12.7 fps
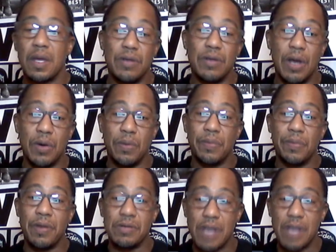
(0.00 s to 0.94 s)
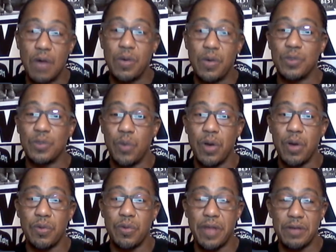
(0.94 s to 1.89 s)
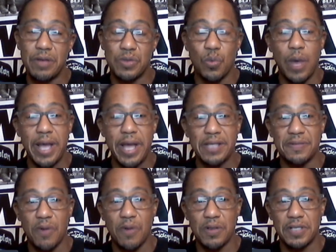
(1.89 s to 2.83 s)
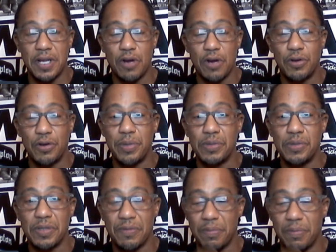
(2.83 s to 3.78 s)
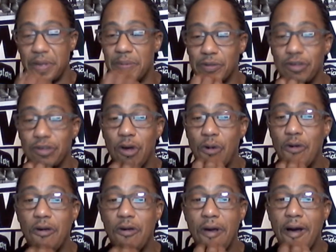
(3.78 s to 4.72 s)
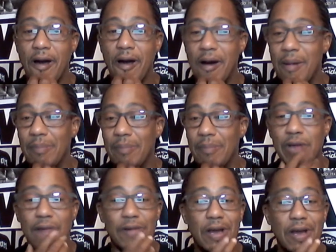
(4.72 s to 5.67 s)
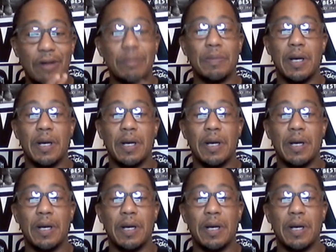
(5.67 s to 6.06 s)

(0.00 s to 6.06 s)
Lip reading: There's always a will where there's a way as far as to hear new music from people. So you never know.